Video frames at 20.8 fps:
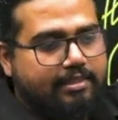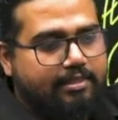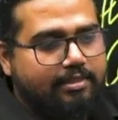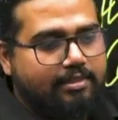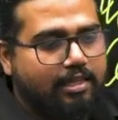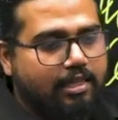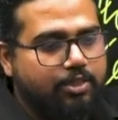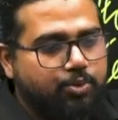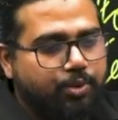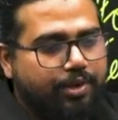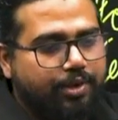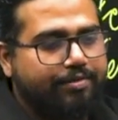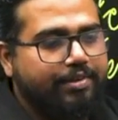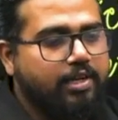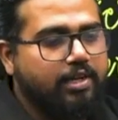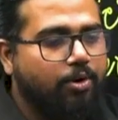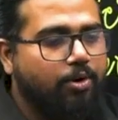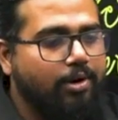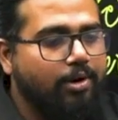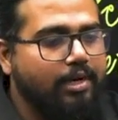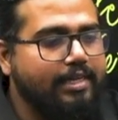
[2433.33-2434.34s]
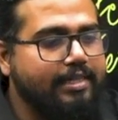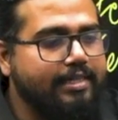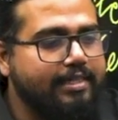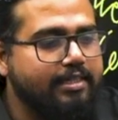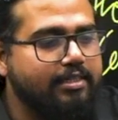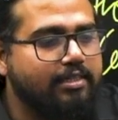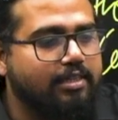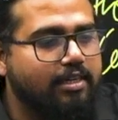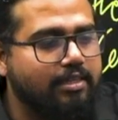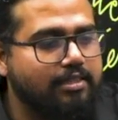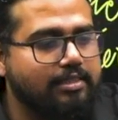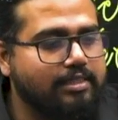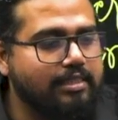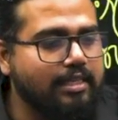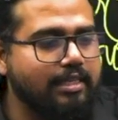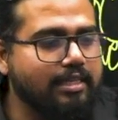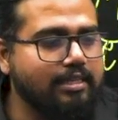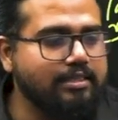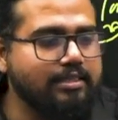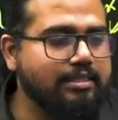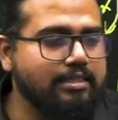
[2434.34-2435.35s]
That's why we call Indian currency
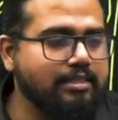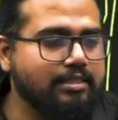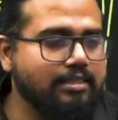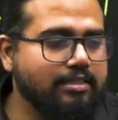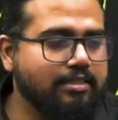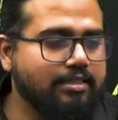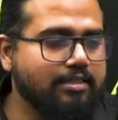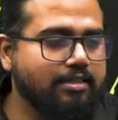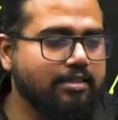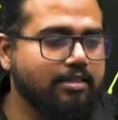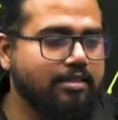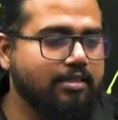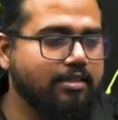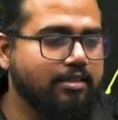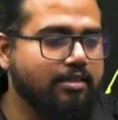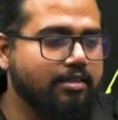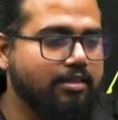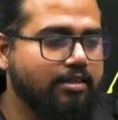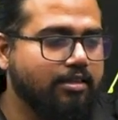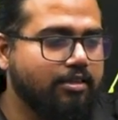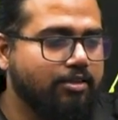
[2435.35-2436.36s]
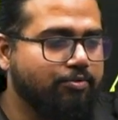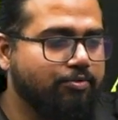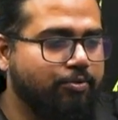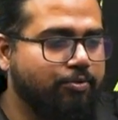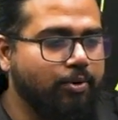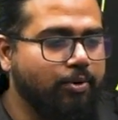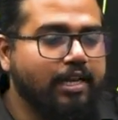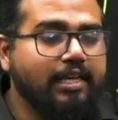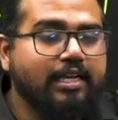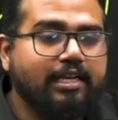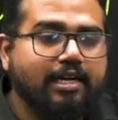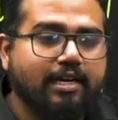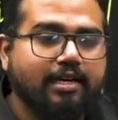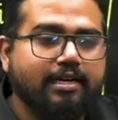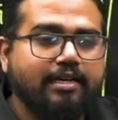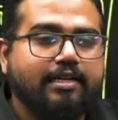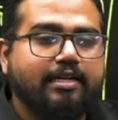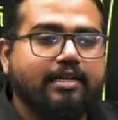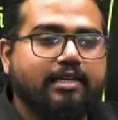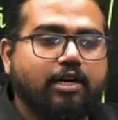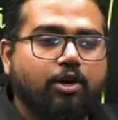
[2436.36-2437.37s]
as fully
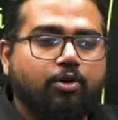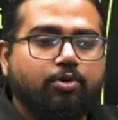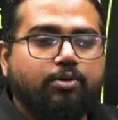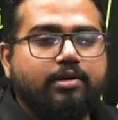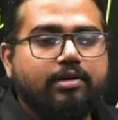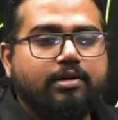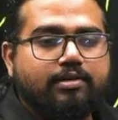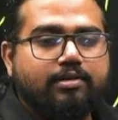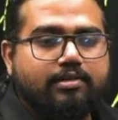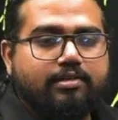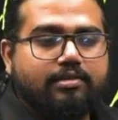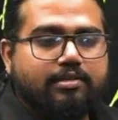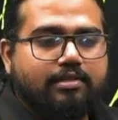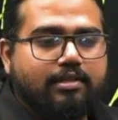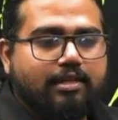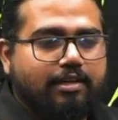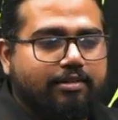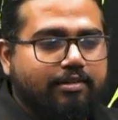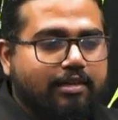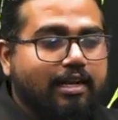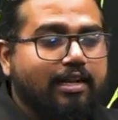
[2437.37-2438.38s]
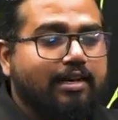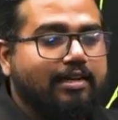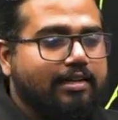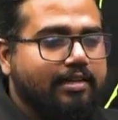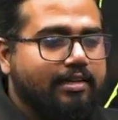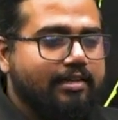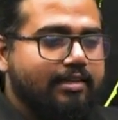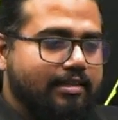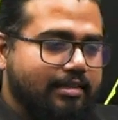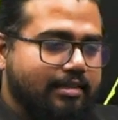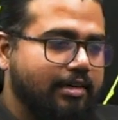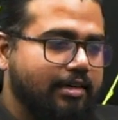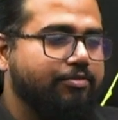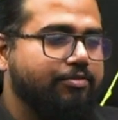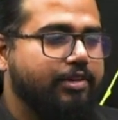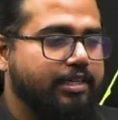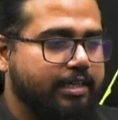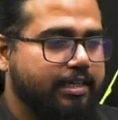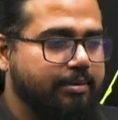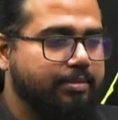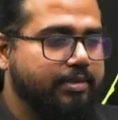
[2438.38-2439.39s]
current account, concurrent
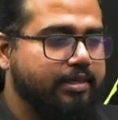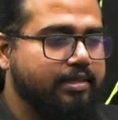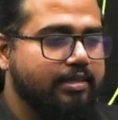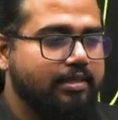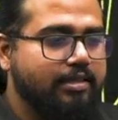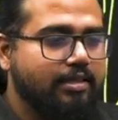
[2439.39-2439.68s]
convertible.